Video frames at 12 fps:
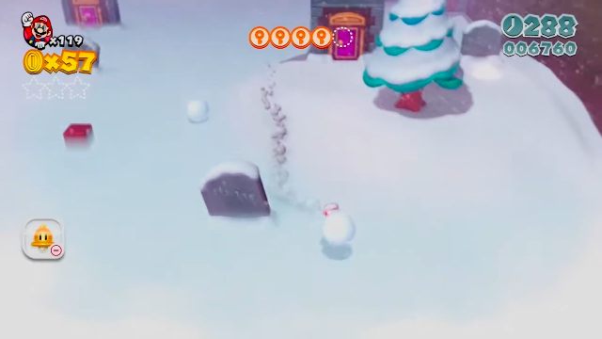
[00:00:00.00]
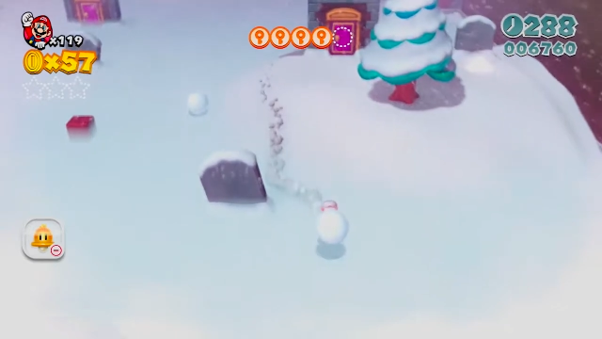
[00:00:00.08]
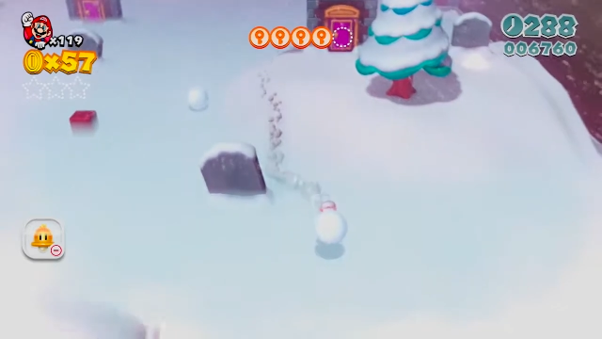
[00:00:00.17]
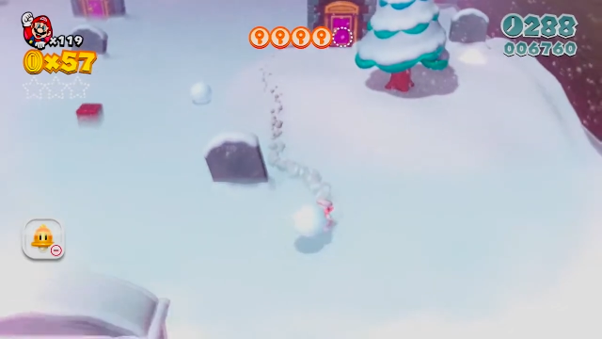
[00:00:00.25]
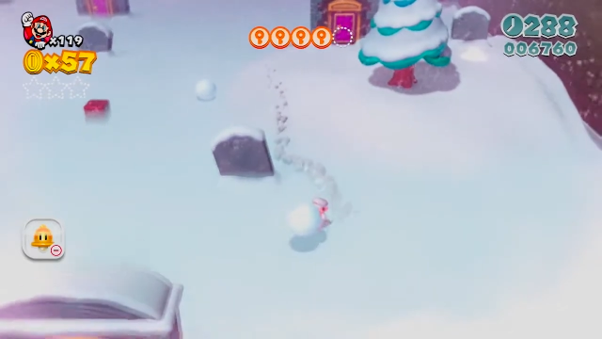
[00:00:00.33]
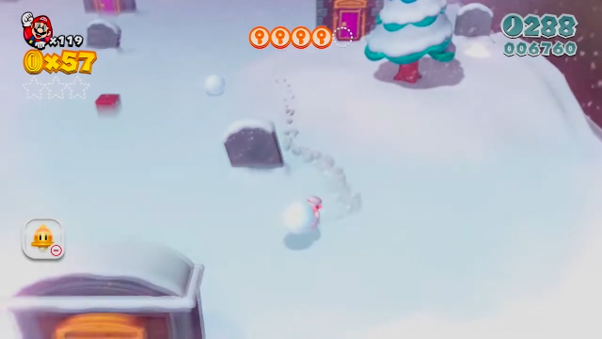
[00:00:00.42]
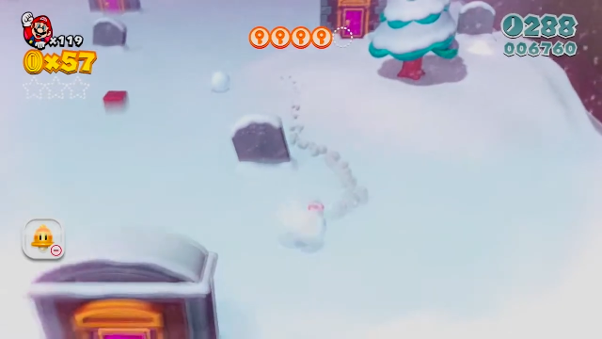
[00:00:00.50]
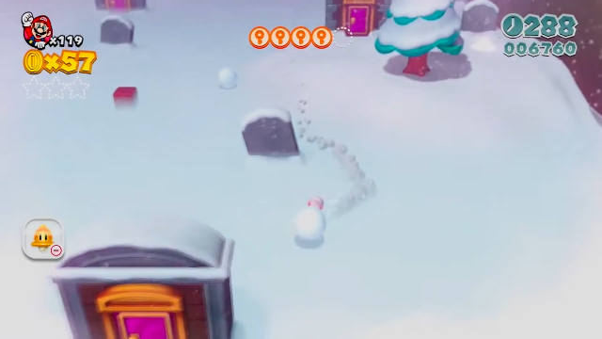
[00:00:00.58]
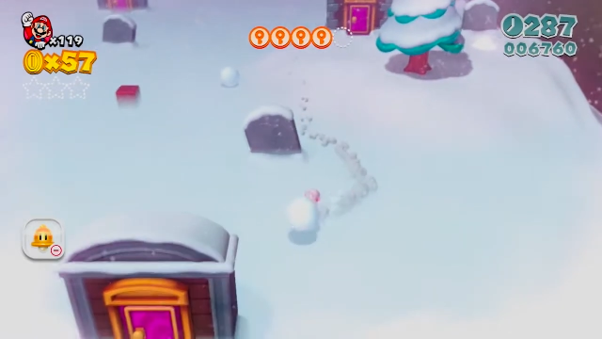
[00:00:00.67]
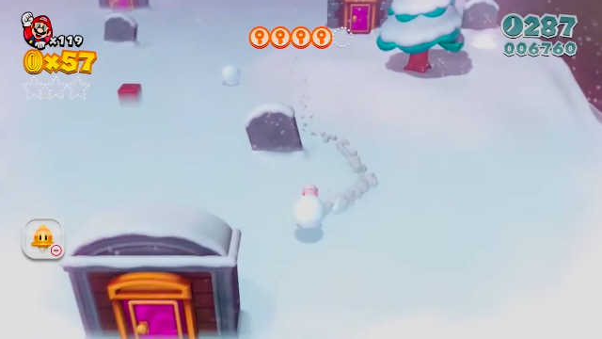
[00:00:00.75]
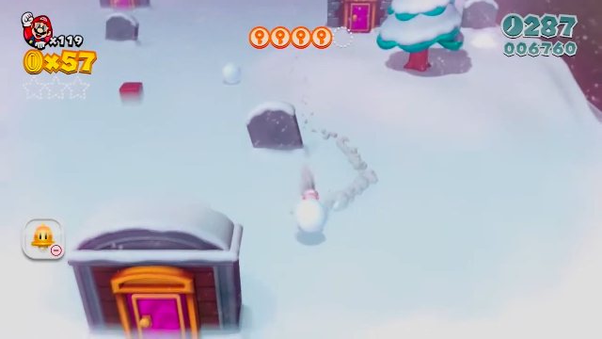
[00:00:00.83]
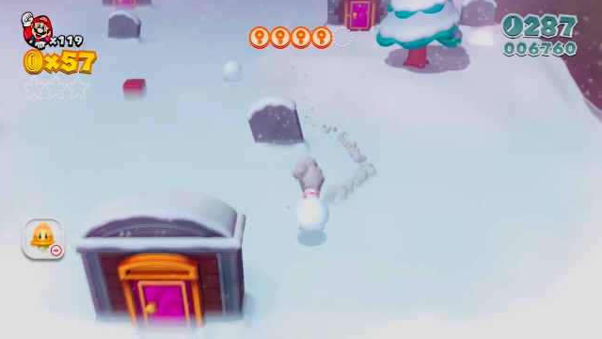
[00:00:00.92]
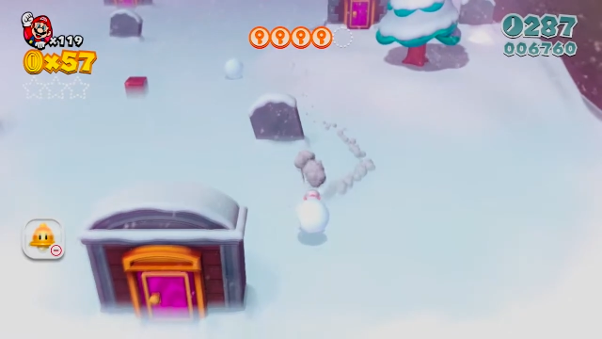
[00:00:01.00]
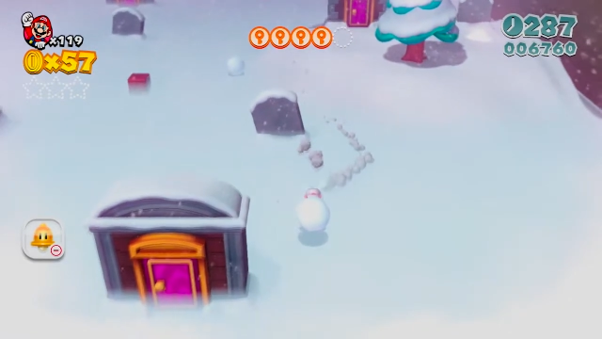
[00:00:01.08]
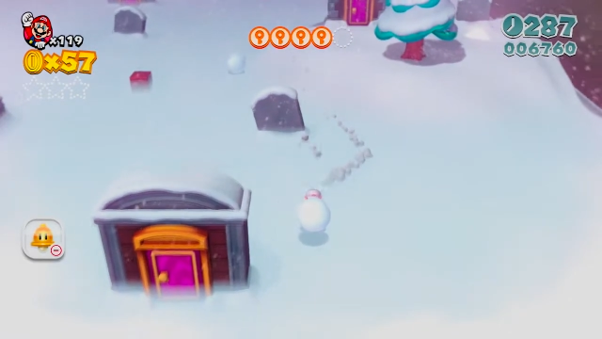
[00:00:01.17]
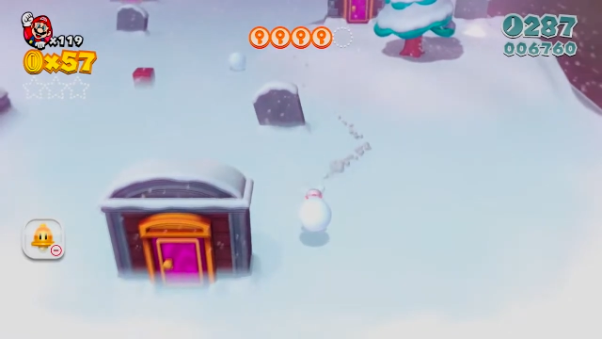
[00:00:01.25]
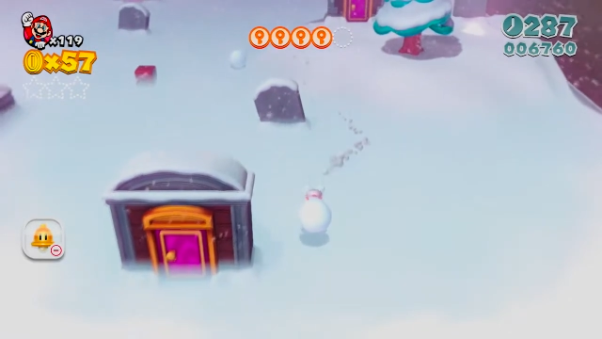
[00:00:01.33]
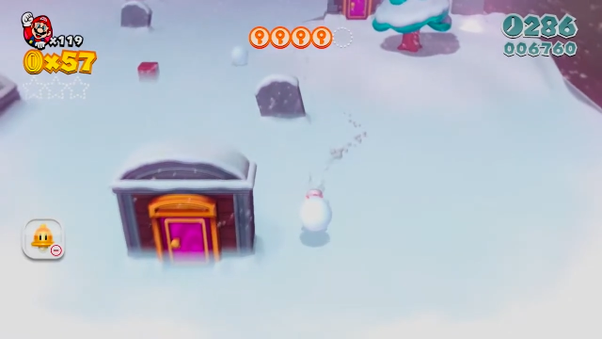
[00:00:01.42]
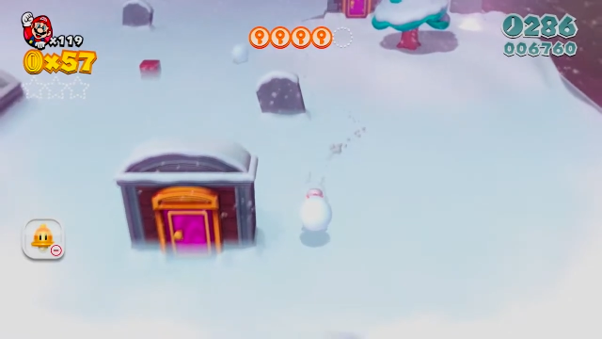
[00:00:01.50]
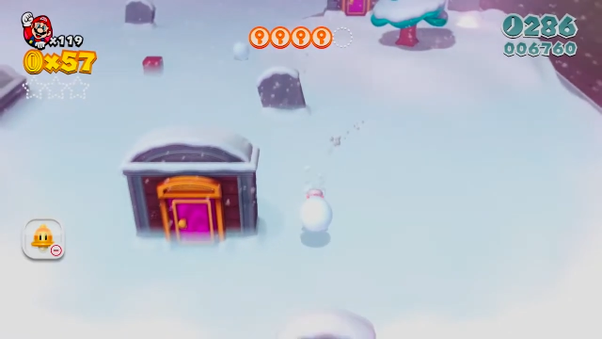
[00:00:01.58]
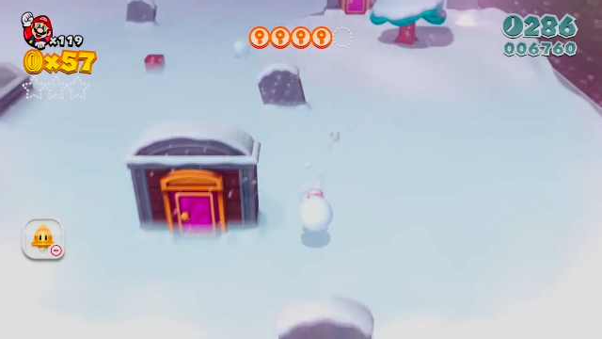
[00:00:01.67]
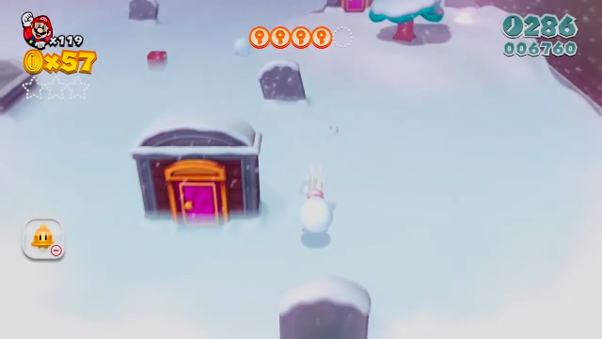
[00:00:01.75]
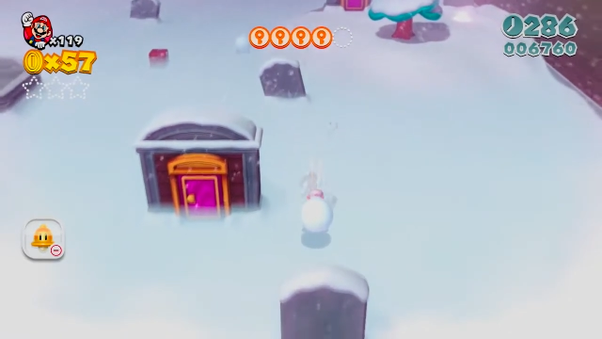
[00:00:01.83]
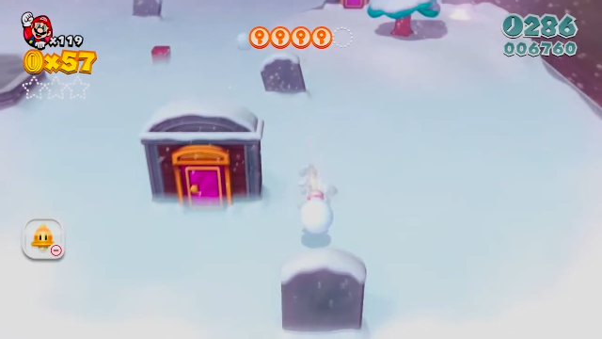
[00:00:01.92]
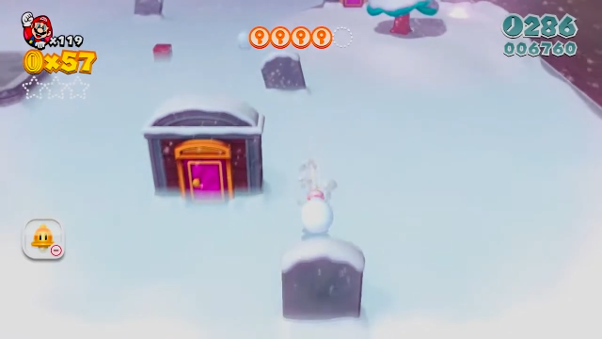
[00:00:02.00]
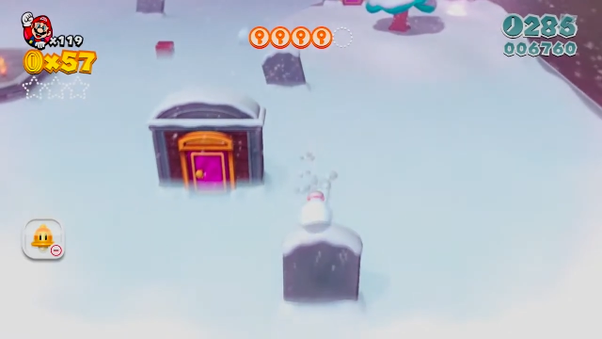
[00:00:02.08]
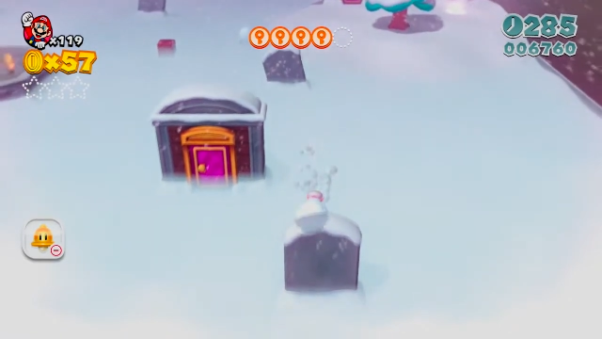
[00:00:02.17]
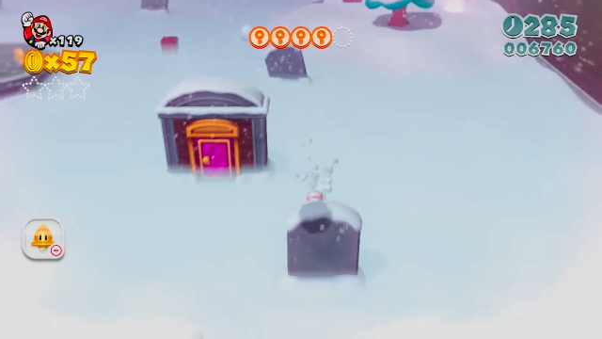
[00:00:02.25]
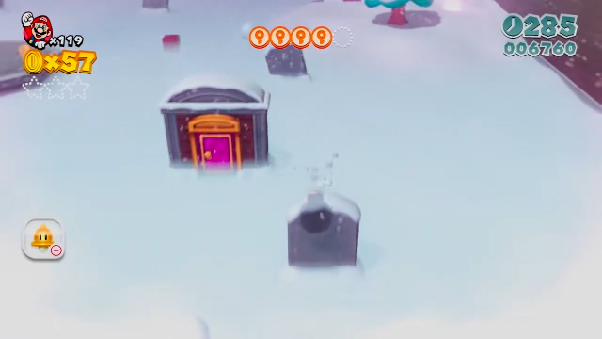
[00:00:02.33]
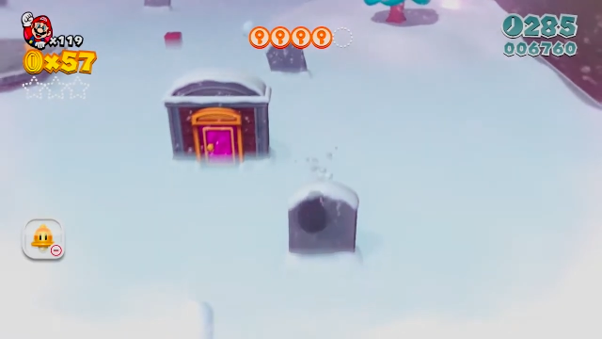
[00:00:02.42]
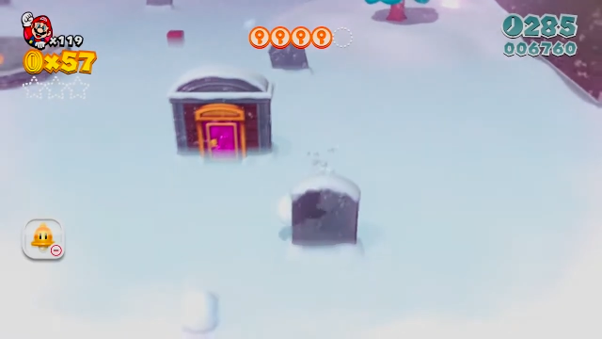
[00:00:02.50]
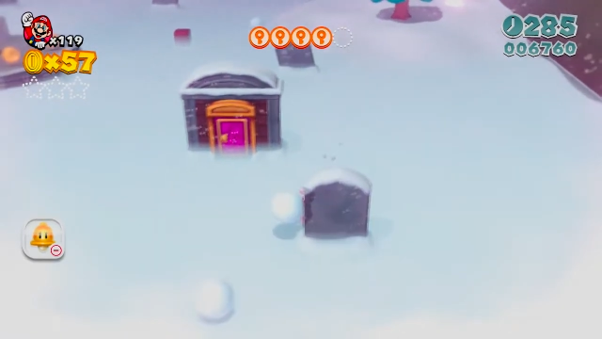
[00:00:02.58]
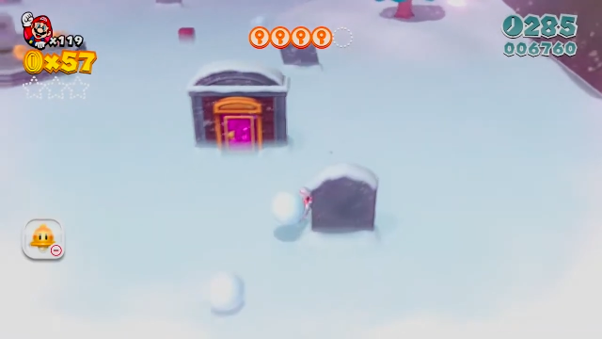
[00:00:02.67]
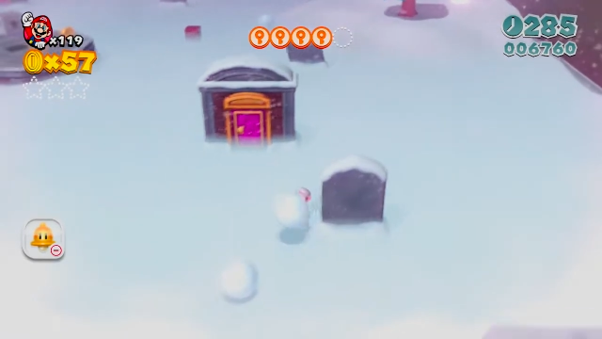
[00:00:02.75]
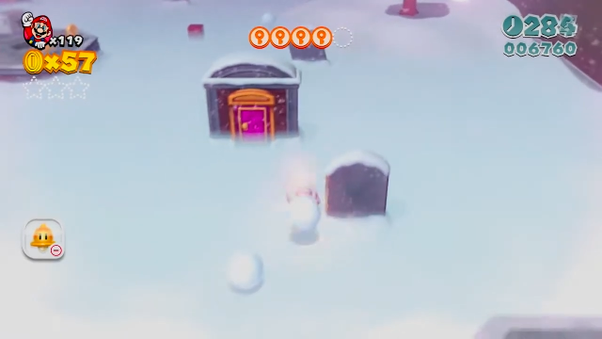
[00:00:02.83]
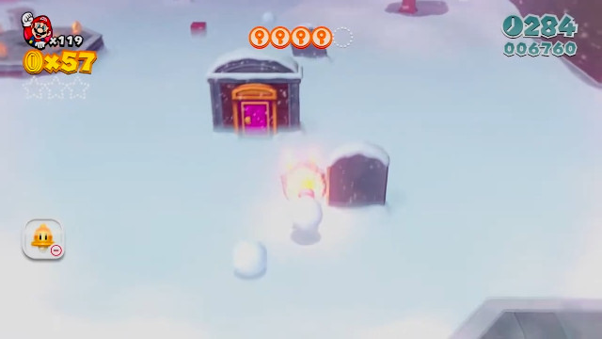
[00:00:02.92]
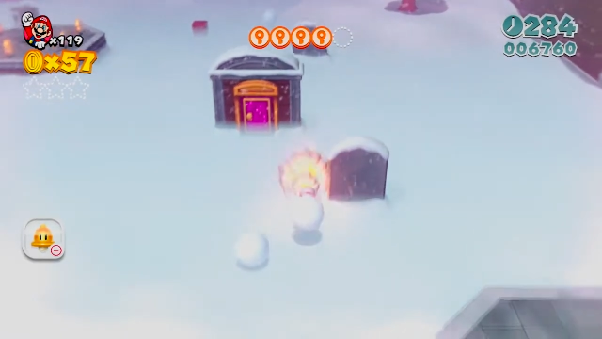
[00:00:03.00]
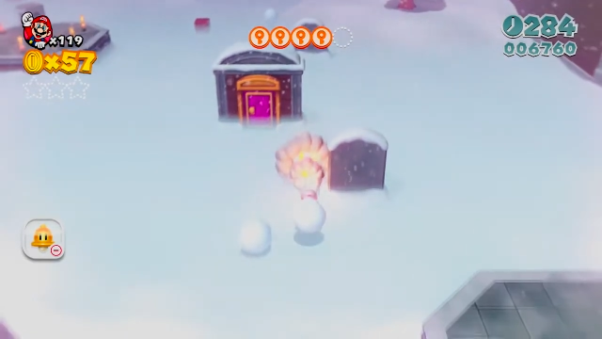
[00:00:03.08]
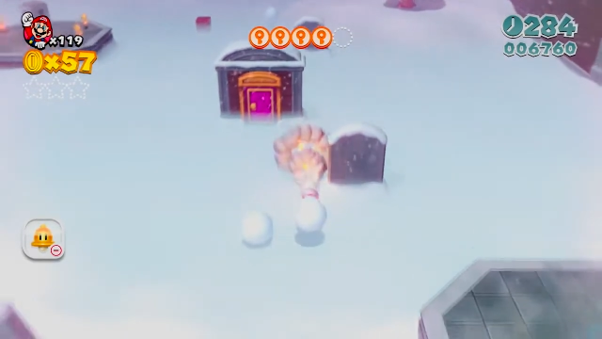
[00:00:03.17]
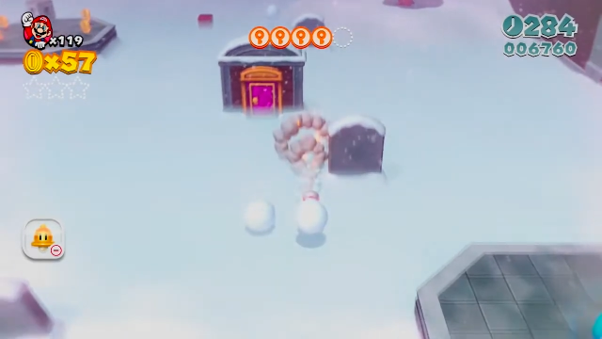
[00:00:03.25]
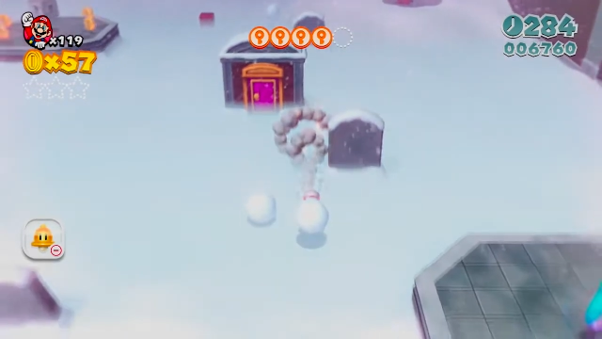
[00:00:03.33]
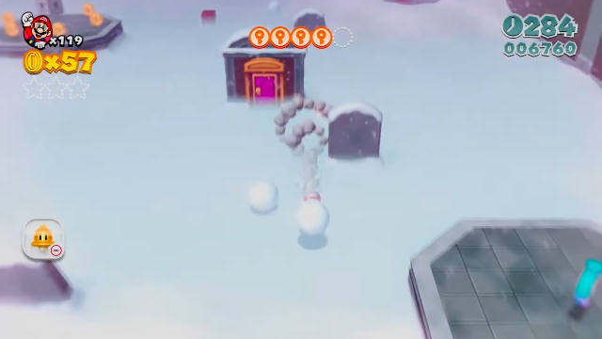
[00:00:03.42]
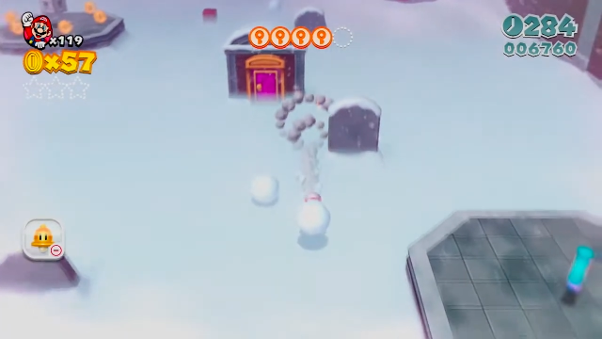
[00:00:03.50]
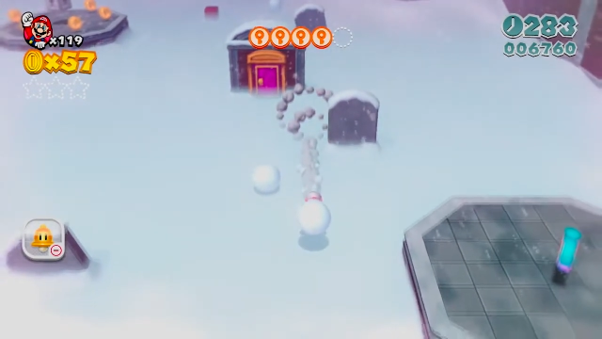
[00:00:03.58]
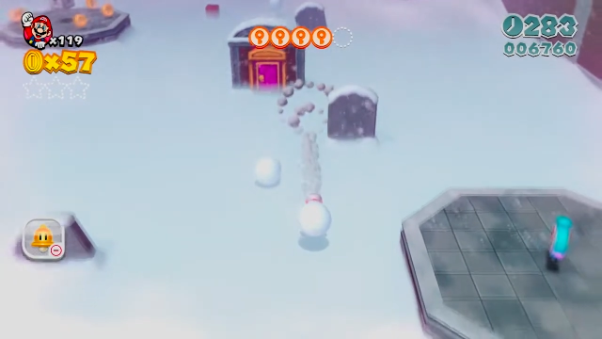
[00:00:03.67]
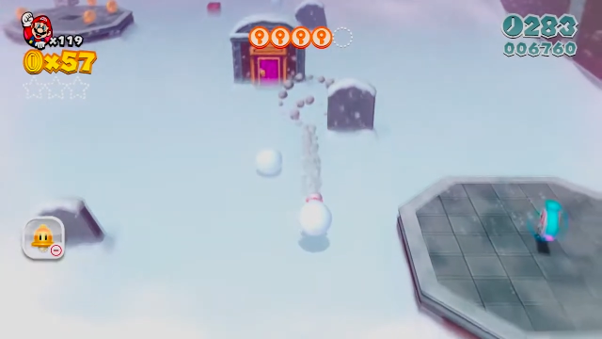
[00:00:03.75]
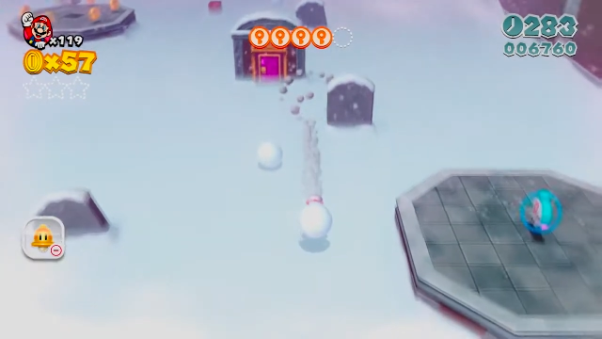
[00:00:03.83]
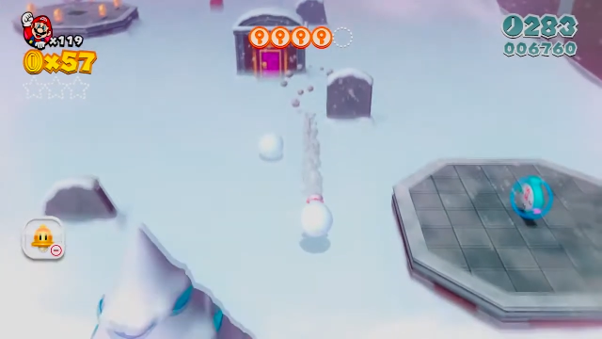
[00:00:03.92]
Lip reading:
No face is visible, so there are no lips to read.